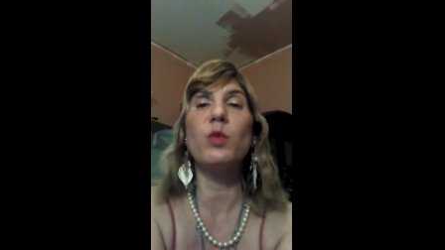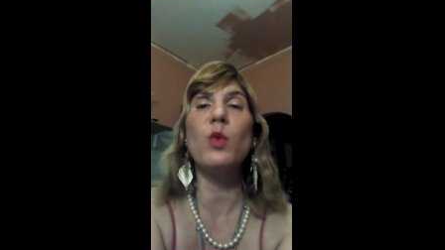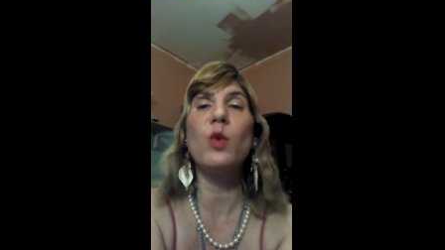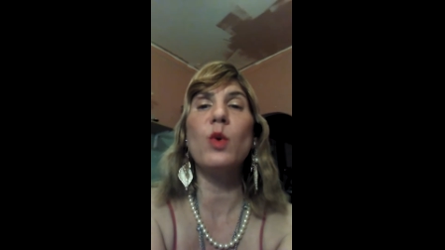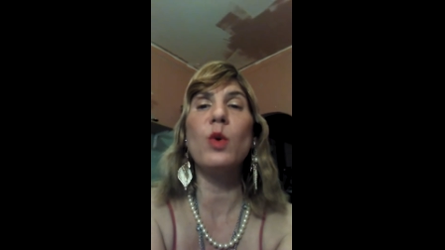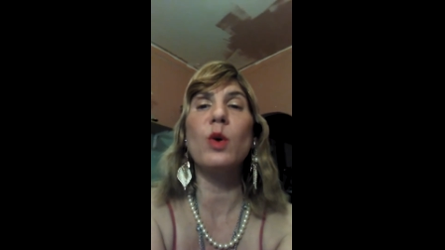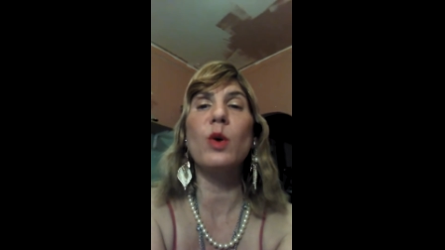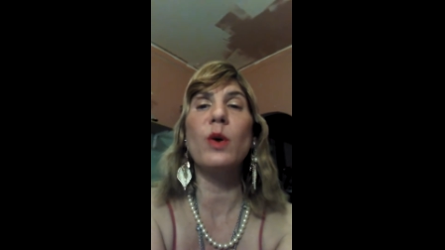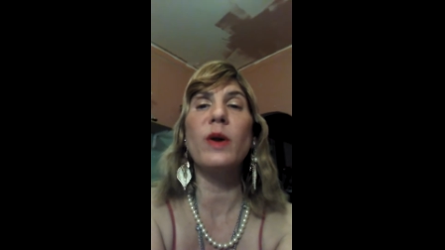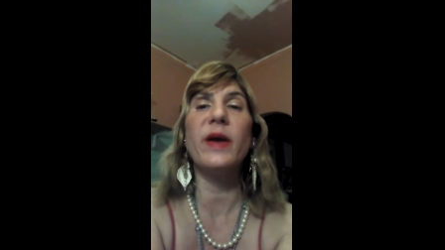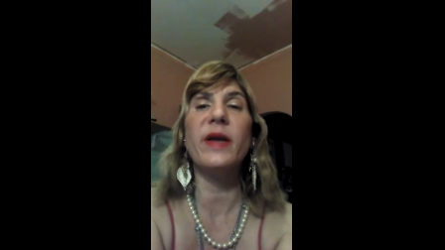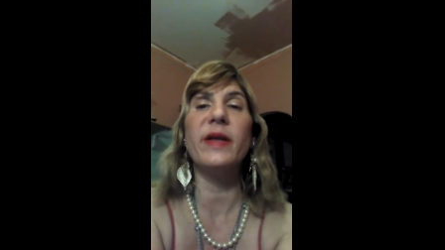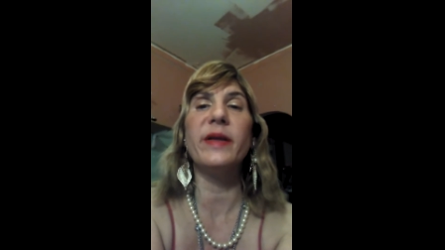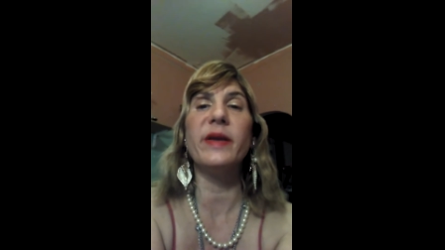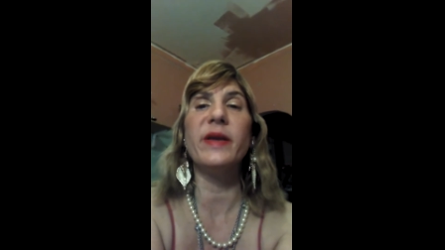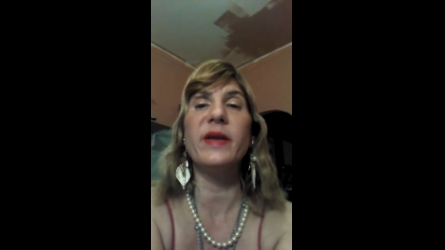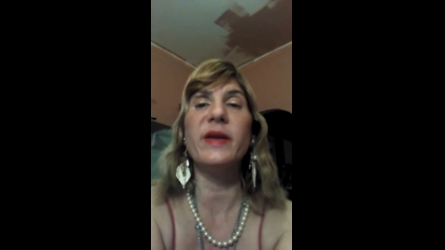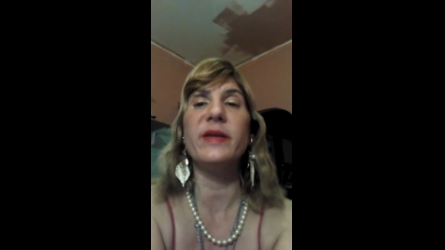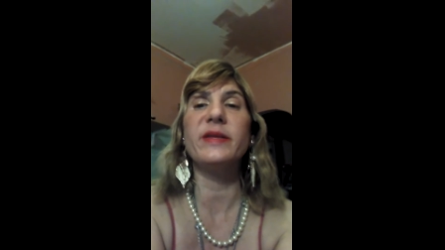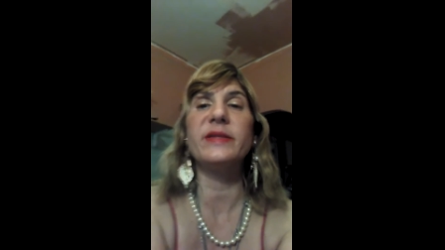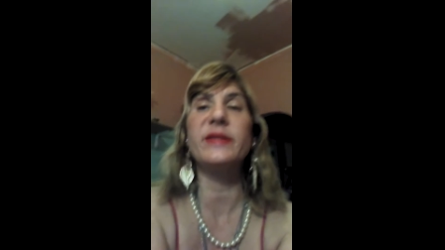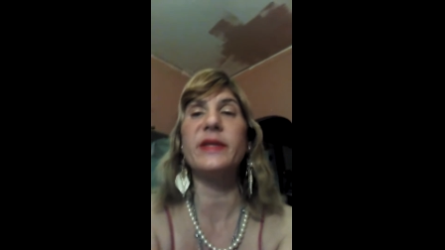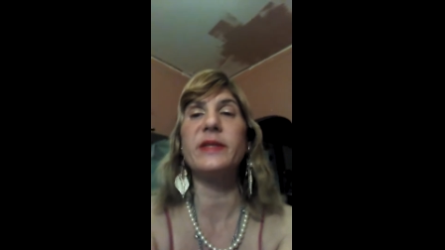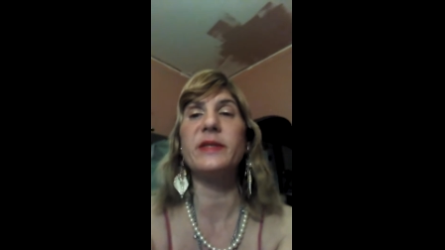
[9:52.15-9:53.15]
War ending
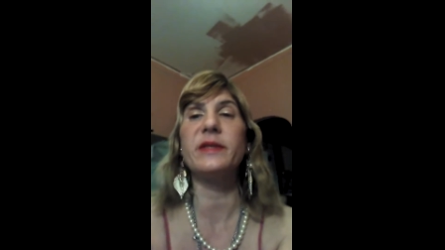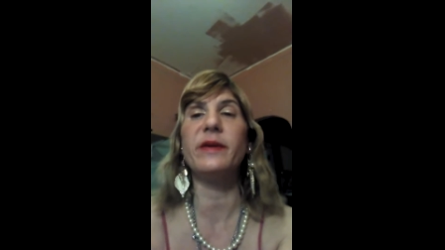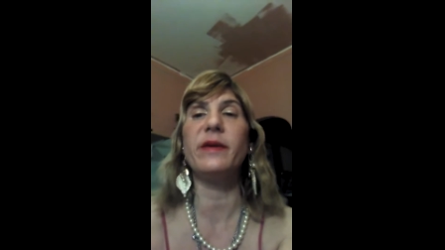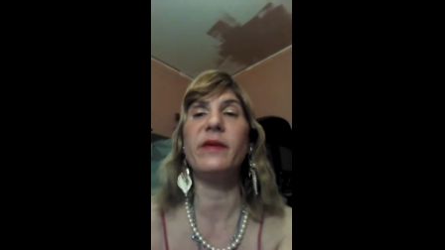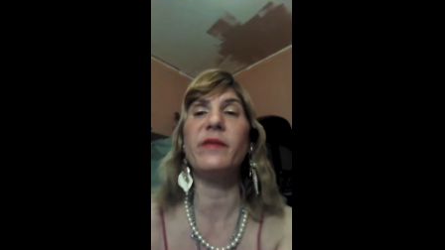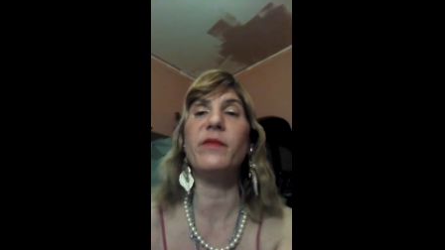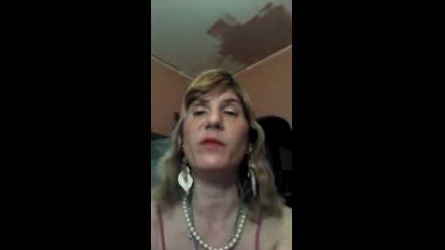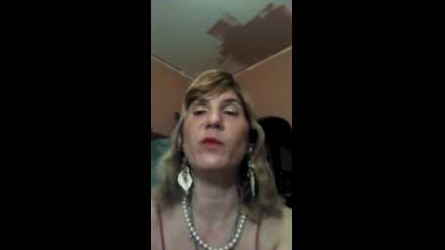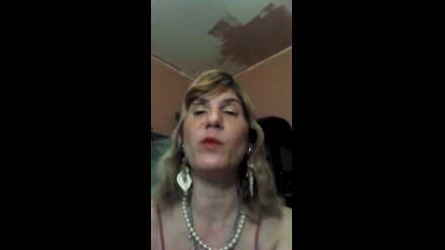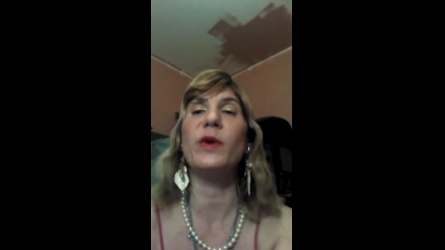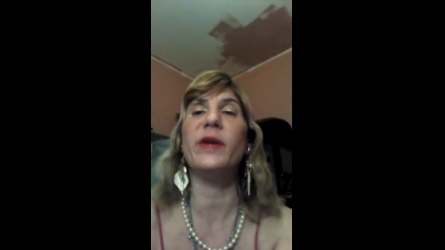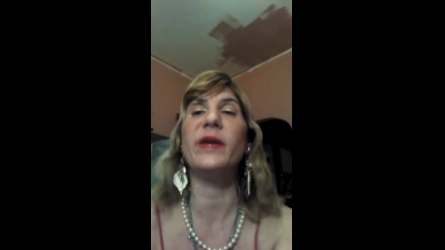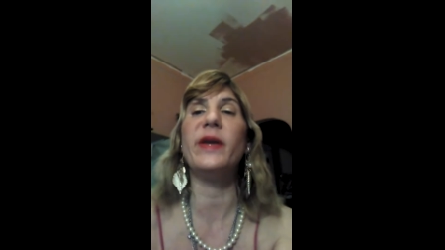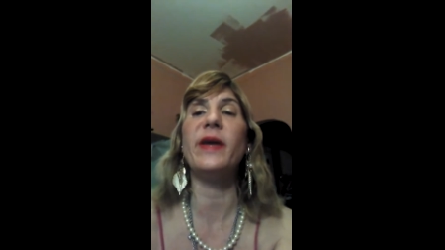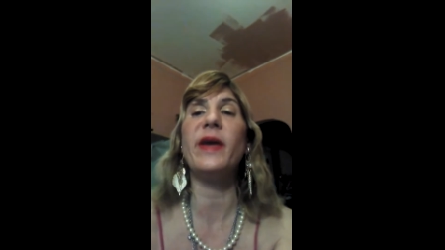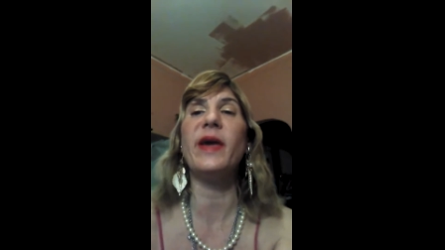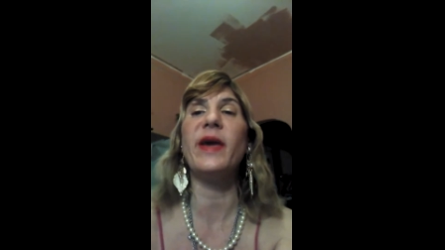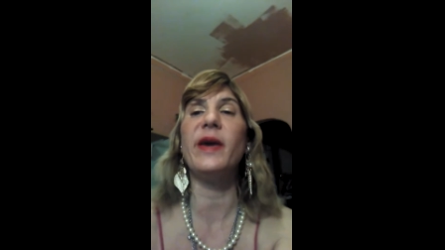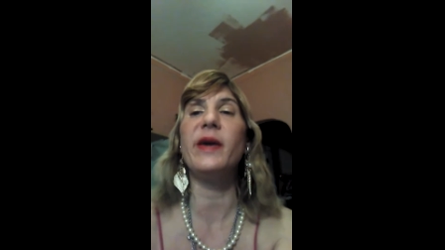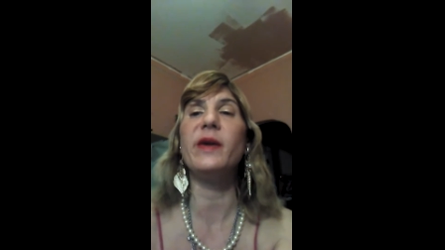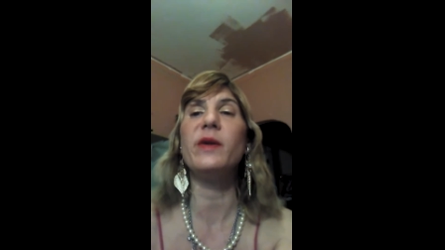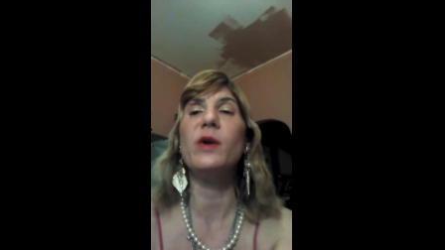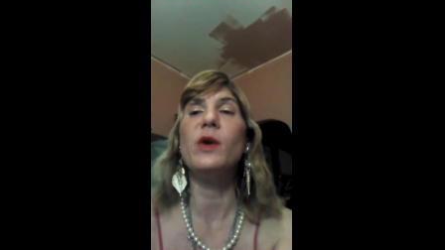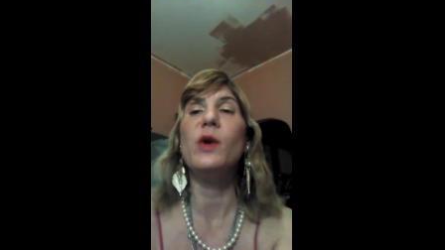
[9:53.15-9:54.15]
in
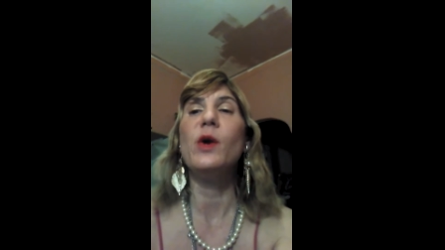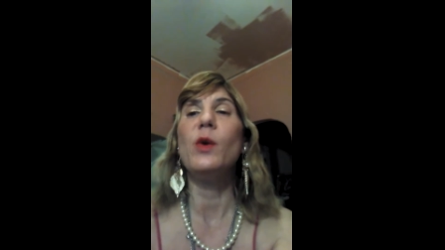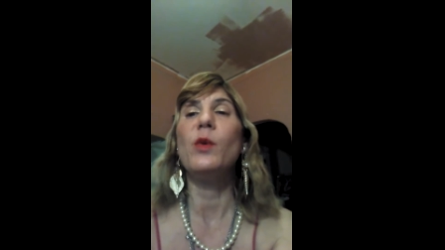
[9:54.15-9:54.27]
1648